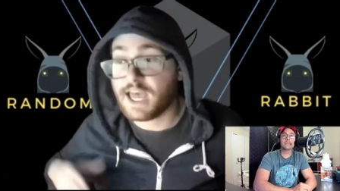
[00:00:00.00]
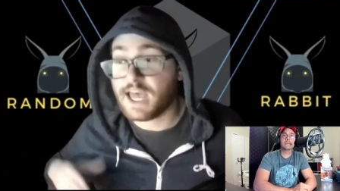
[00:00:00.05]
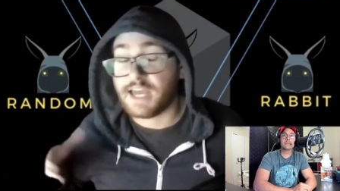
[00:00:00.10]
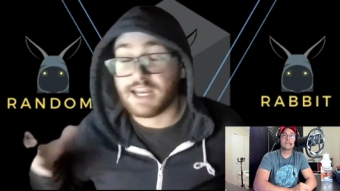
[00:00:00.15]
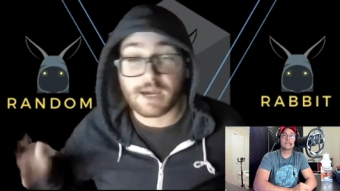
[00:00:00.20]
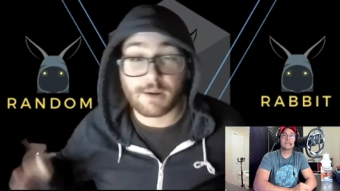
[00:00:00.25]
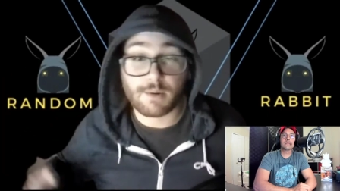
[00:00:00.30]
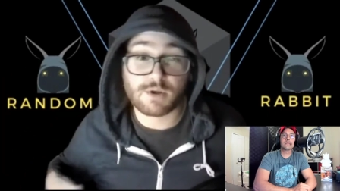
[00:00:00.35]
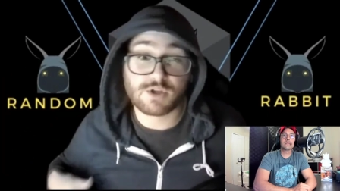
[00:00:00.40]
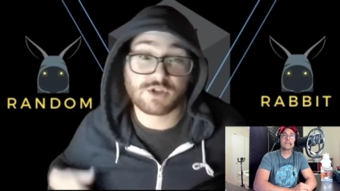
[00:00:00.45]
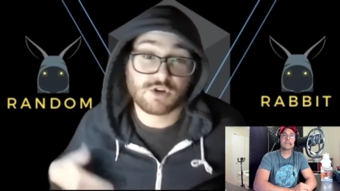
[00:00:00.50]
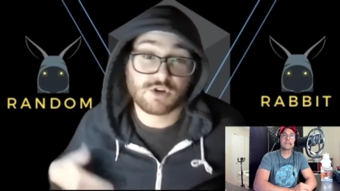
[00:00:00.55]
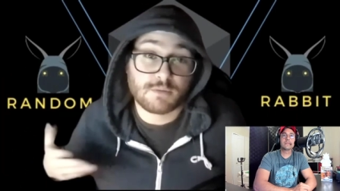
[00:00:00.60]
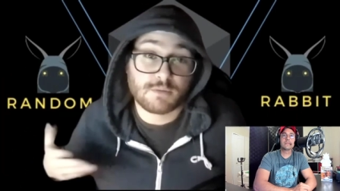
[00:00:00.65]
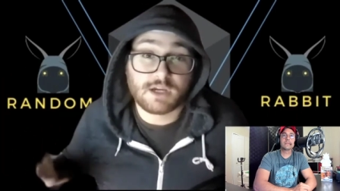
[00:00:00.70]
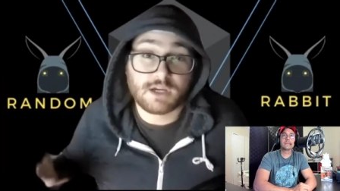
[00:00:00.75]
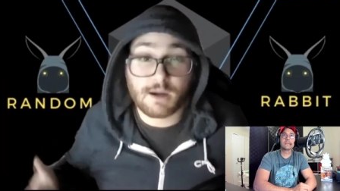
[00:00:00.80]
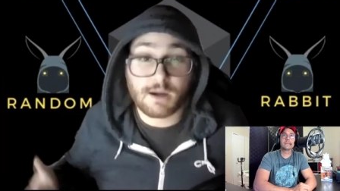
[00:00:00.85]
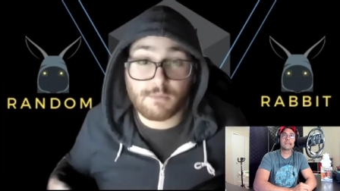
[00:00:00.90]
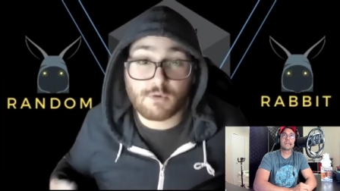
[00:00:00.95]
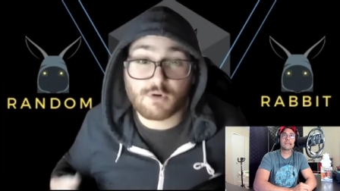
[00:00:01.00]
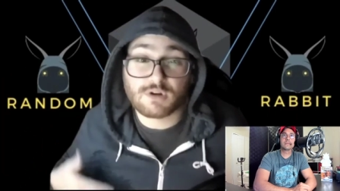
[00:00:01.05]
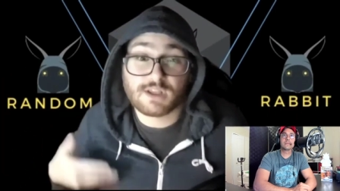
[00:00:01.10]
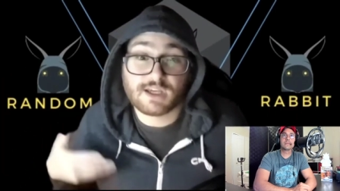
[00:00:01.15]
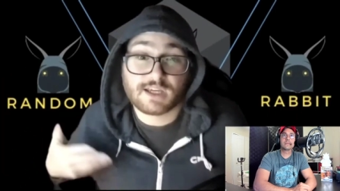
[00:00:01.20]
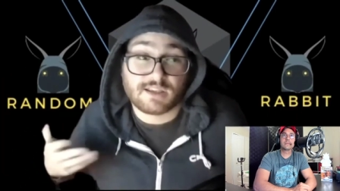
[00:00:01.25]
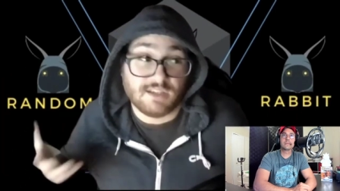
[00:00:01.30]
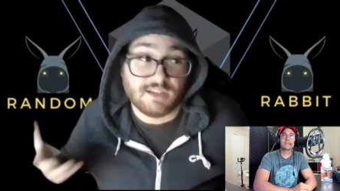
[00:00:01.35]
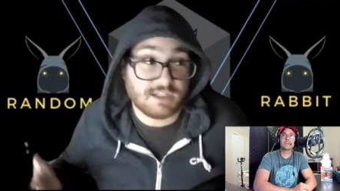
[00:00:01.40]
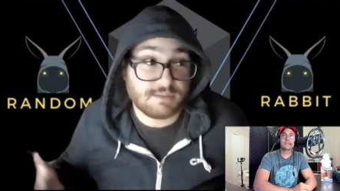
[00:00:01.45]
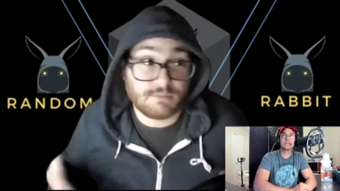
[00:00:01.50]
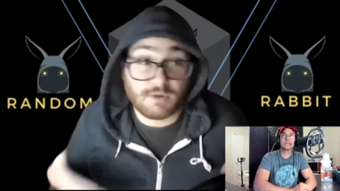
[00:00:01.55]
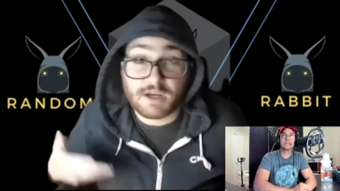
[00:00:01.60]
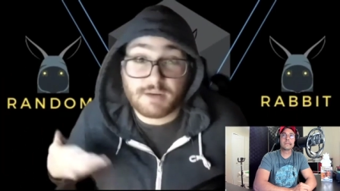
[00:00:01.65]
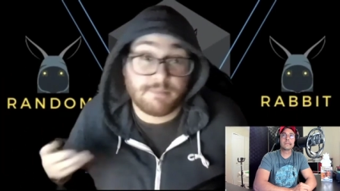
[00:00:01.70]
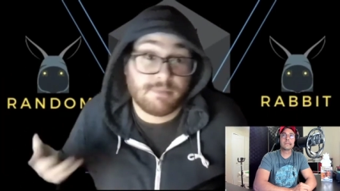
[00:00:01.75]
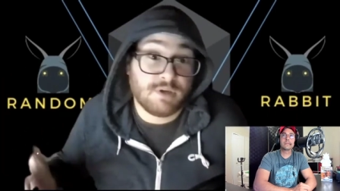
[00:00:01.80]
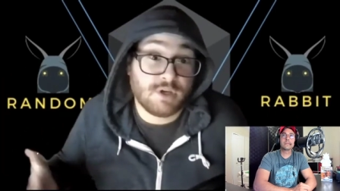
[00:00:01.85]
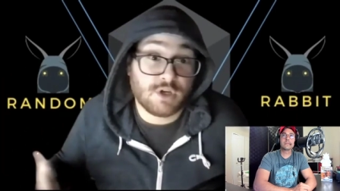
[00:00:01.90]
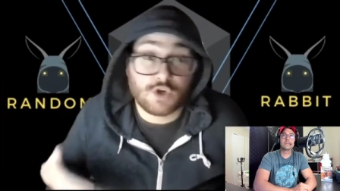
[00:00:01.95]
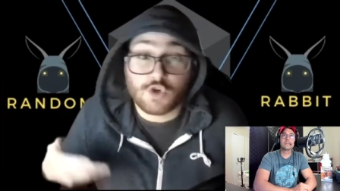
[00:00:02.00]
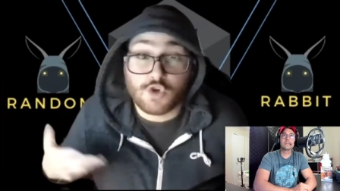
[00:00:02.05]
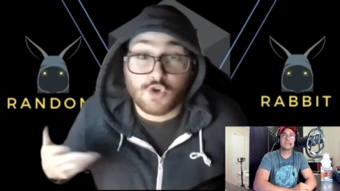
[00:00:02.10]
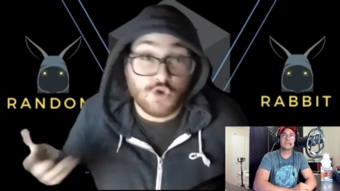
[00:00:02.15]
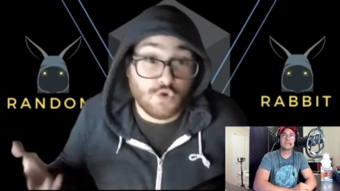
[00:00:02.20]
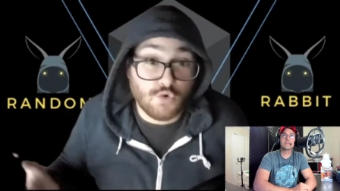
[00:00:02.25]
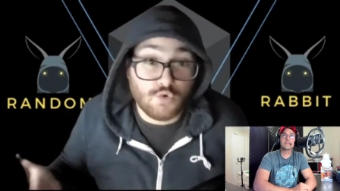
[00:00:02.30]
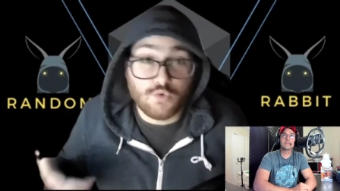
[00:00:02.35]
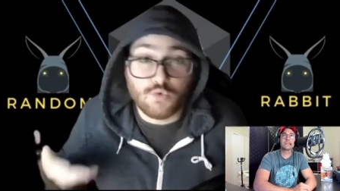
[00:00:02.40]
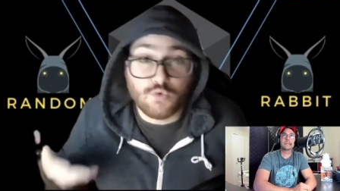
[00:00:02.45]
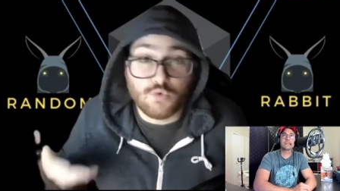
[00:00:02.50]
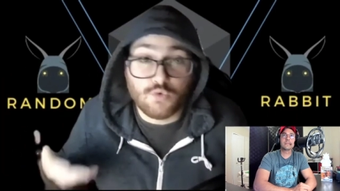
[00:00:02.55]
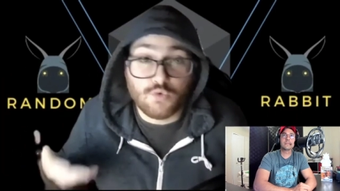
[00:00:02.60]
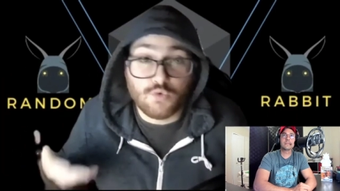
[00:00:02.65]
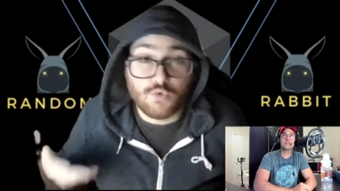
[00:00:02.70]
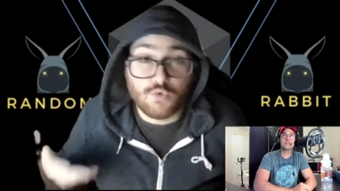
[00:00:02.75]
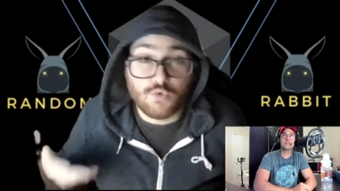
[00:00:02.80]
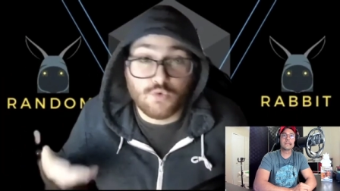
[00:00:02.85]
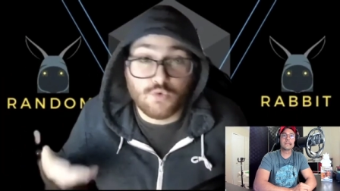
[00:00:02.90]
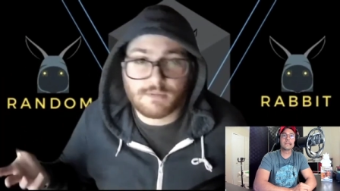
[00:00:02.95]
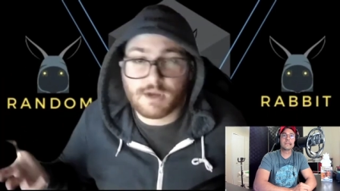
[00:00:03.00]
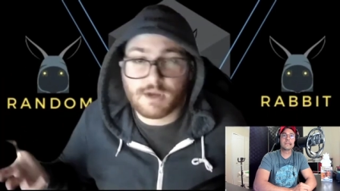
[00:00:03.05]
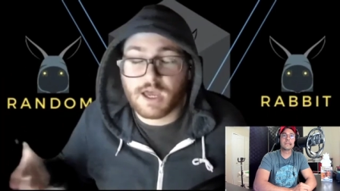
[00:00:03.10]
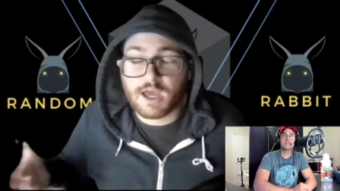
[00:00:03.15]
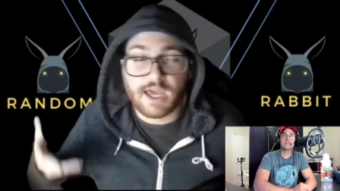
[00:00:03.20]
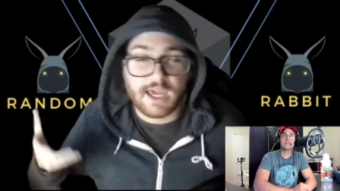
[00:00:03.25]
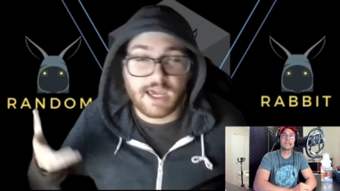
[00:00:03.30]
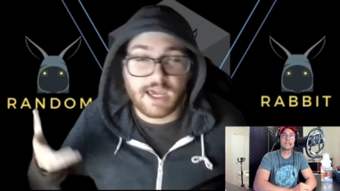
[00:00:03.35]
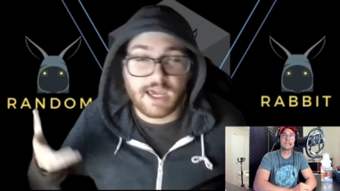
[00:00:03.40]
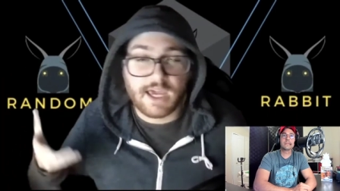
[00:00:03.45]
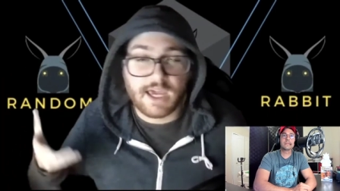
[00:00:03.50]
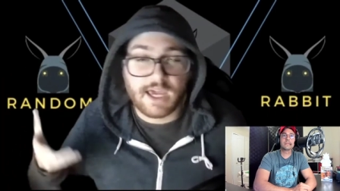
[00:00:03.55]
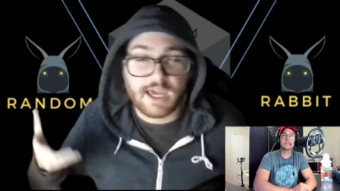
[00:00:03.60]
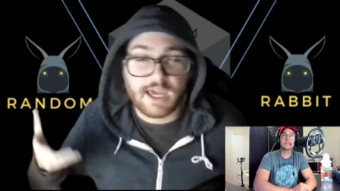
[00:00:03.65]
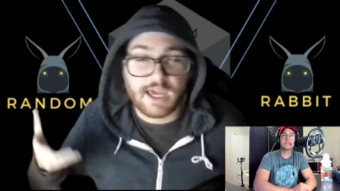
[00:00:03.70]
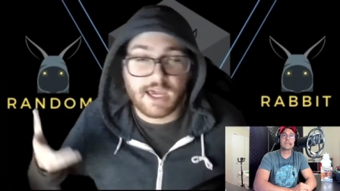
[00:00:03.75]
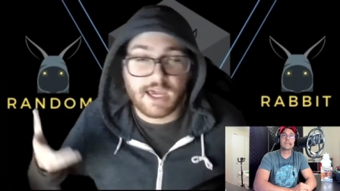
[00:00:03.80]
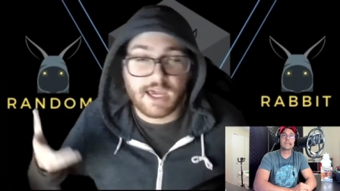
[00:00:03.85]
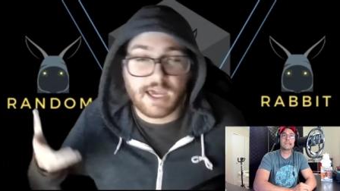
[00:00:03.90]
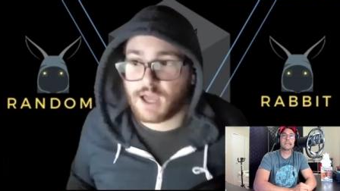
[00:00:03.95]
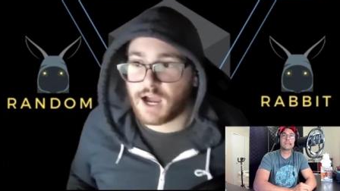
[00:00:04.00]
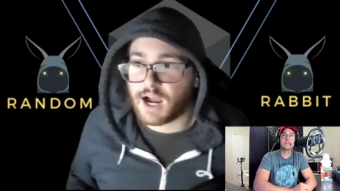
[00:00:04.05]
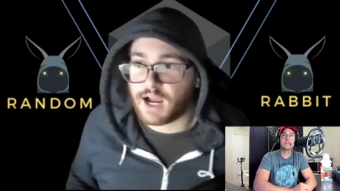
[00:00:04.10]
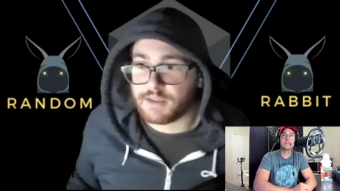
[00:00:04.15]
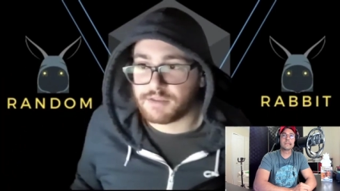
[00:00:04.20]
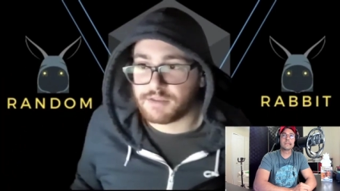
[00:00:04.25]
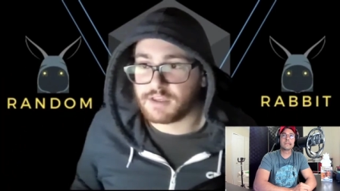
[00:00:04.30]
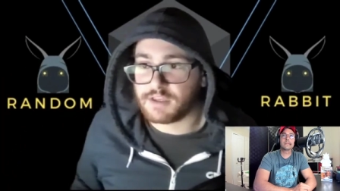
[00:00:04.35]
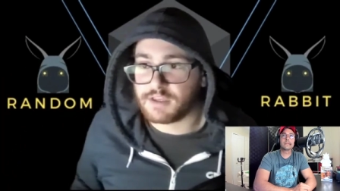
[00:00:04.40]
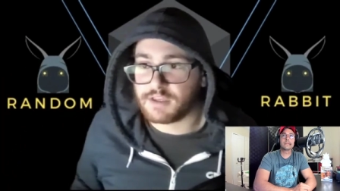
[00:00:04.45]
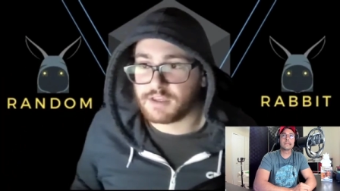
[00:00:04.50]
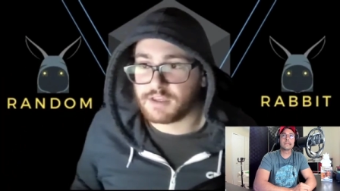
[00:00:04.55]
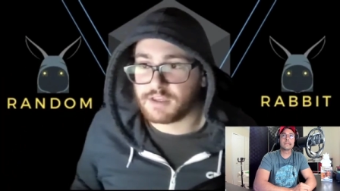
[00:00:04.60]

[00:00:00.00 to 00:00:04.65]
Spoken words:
And now it's starting to become more like this might be a new team. I think